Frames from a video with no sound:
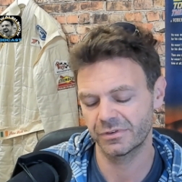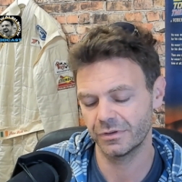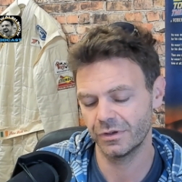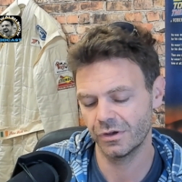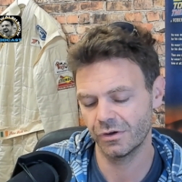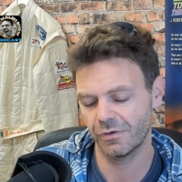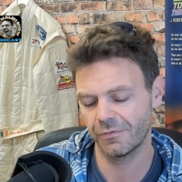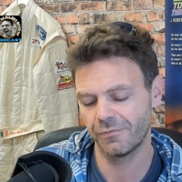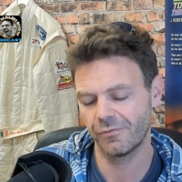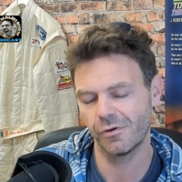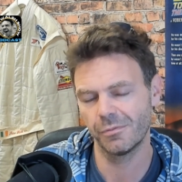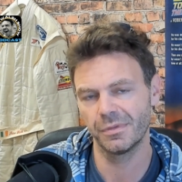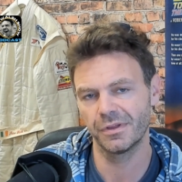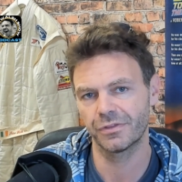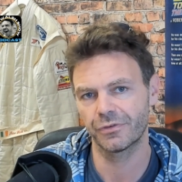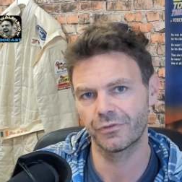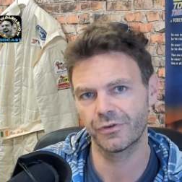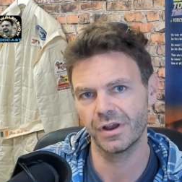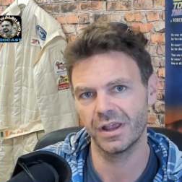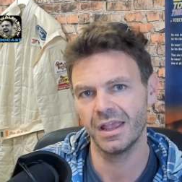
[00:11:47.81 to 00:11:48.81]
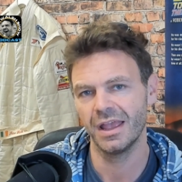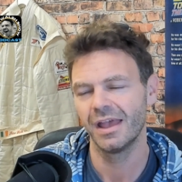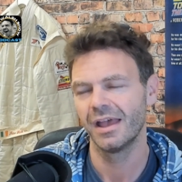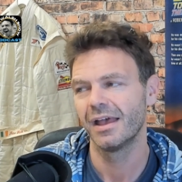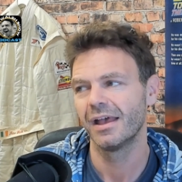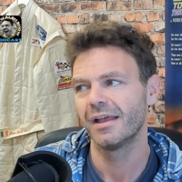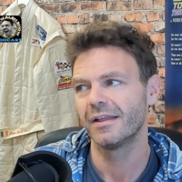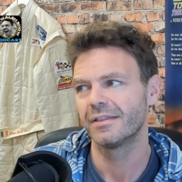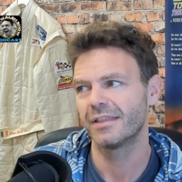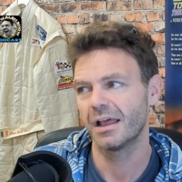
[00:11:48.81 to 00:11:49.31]
You can go Formula 3,
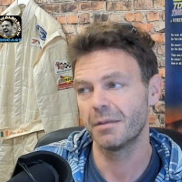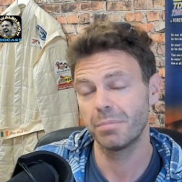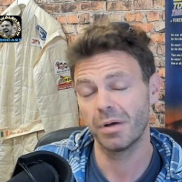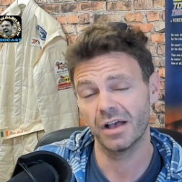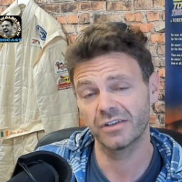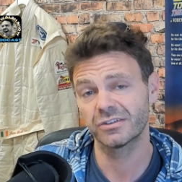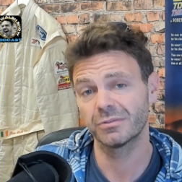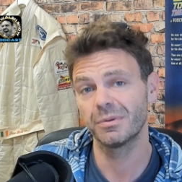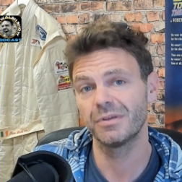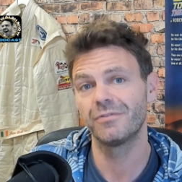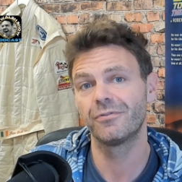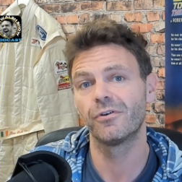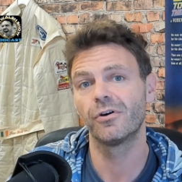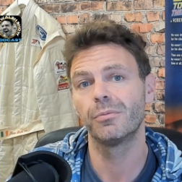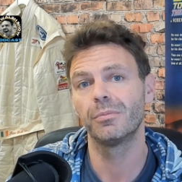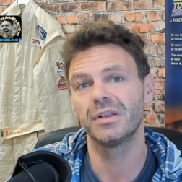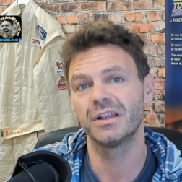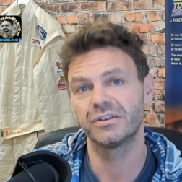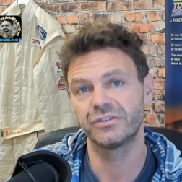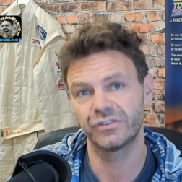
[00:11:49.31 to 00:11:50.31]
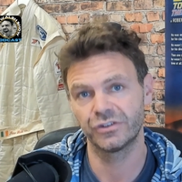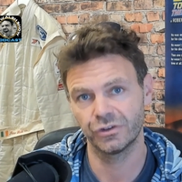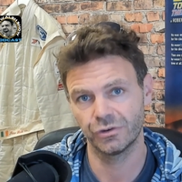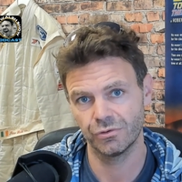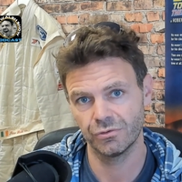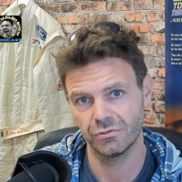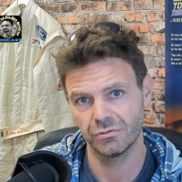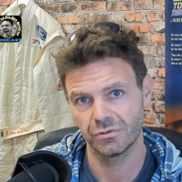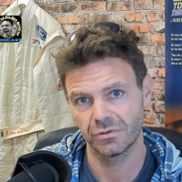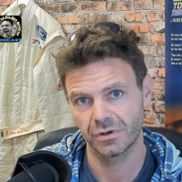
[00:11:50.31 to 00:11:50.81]
then possibly Formula
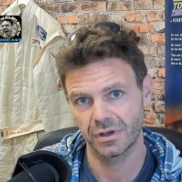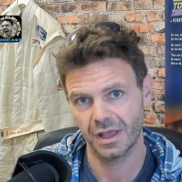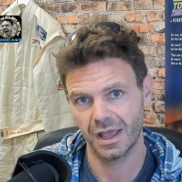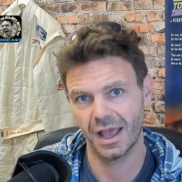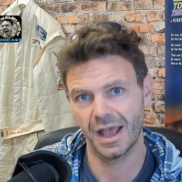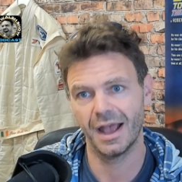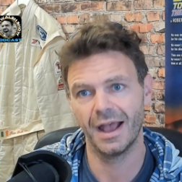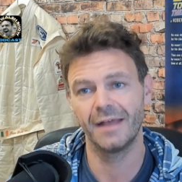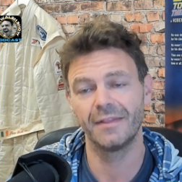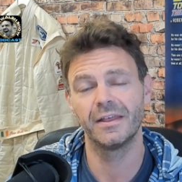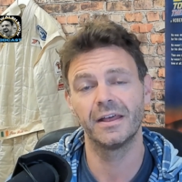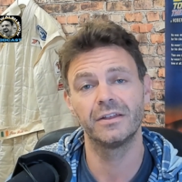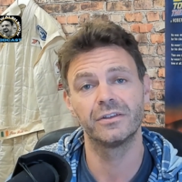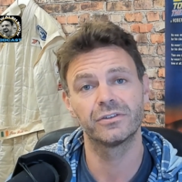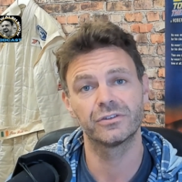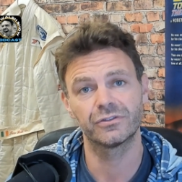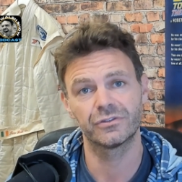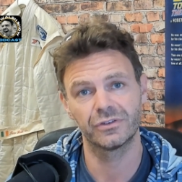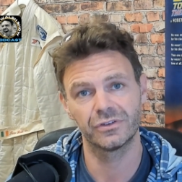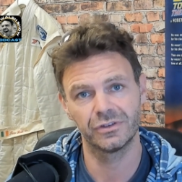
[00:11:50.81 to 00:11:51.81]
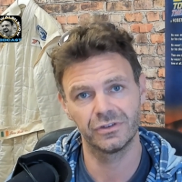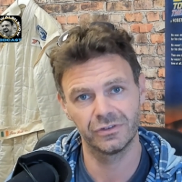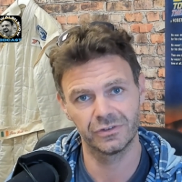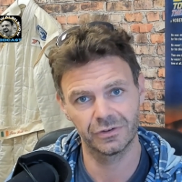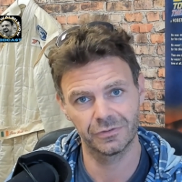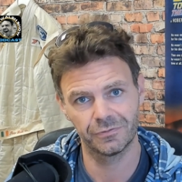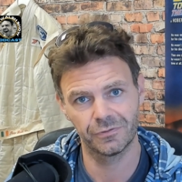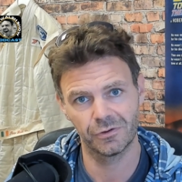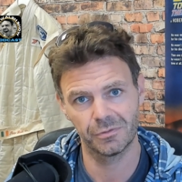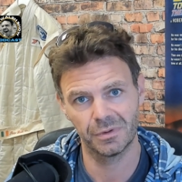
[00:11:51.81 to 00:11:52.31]
2, and then to
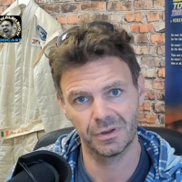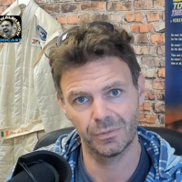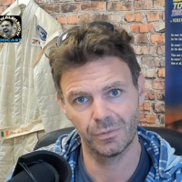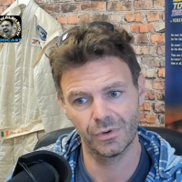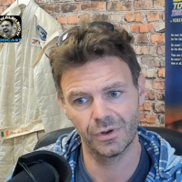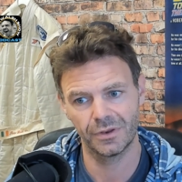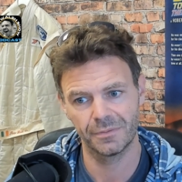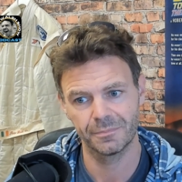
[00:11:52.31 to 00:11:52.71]
Formula 1.